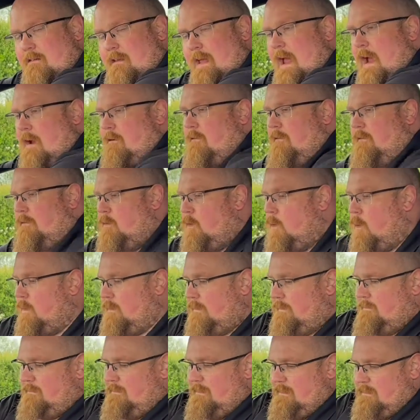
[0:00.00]
air of
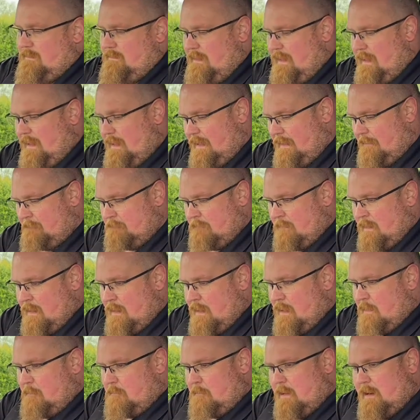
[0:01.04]
quality there.
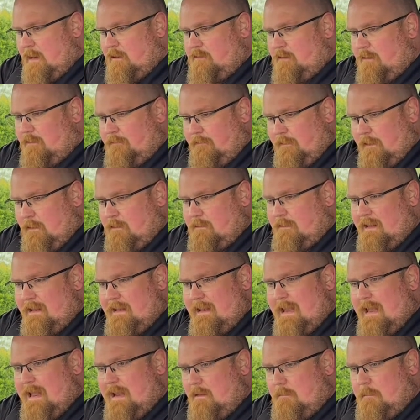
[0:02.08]
But it just feels a
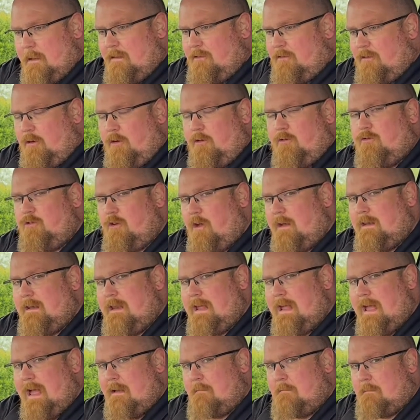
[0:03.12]
little bit too
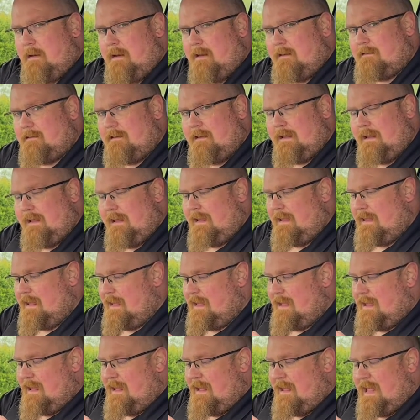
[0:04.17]
shiny and plasticky
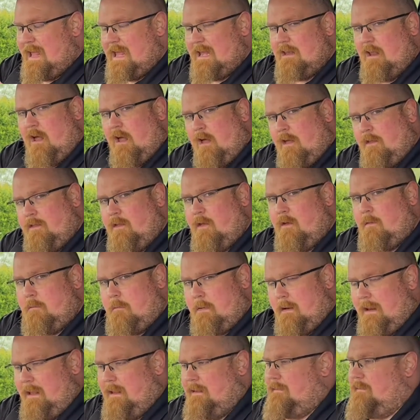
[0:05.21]
in other
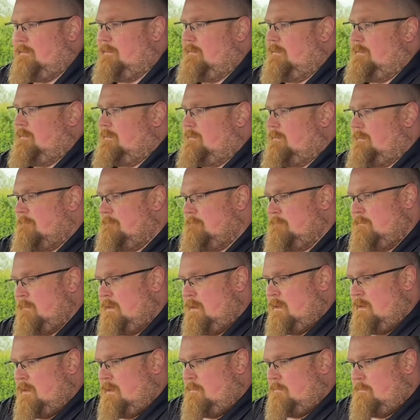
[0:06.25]
places.
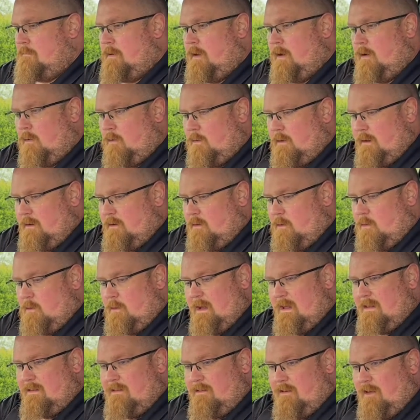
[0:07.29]
But all in all,
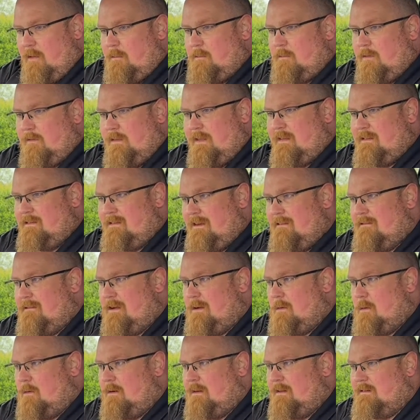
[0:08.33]
in terms of the interior
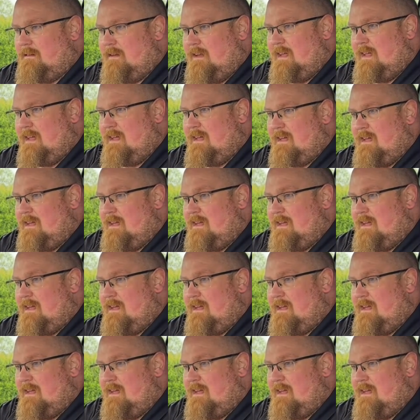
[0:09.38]
quality,